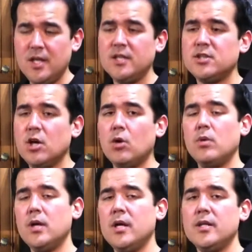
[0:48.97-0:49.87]
So,
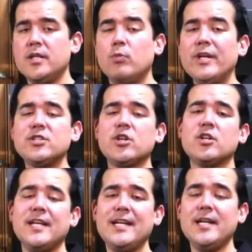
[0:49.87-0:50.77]
the
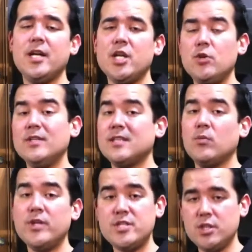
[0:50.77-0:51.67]
recirculating units that
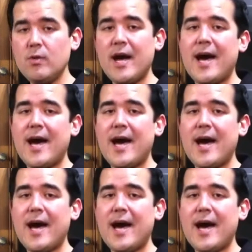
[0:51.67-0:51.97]
we do